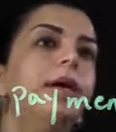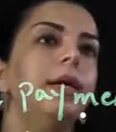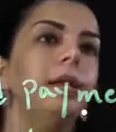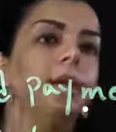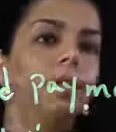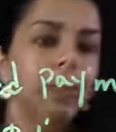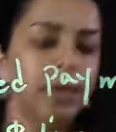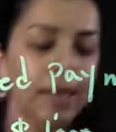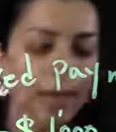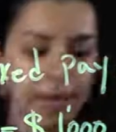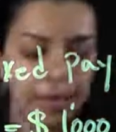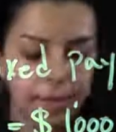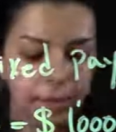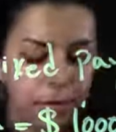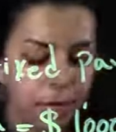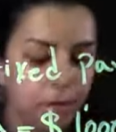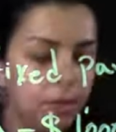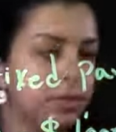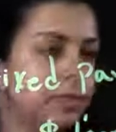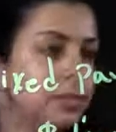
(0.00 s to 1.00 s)
In
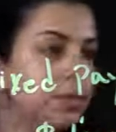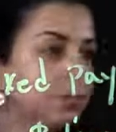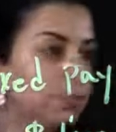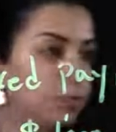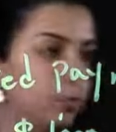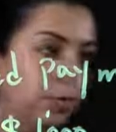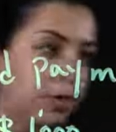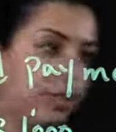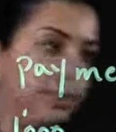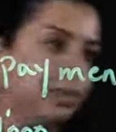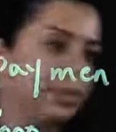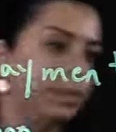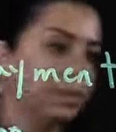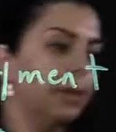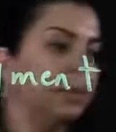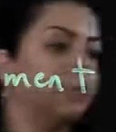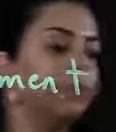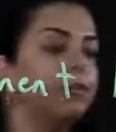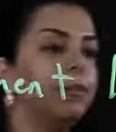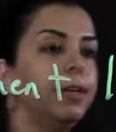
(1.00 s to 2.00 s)
another words,
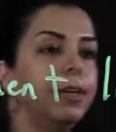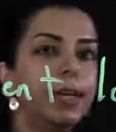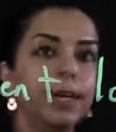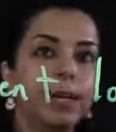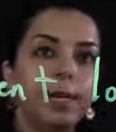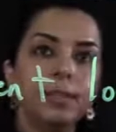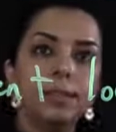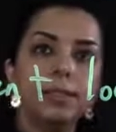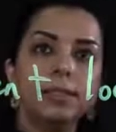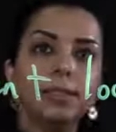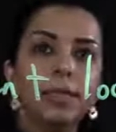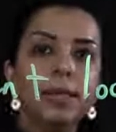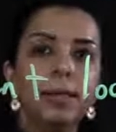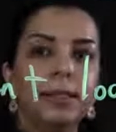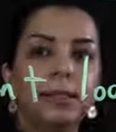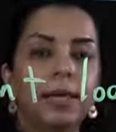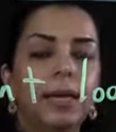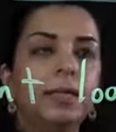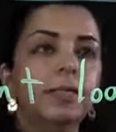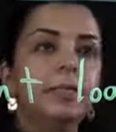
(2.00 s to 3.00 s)
we can say
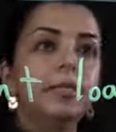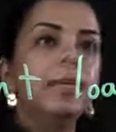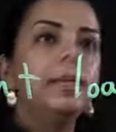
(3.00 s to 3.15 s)
that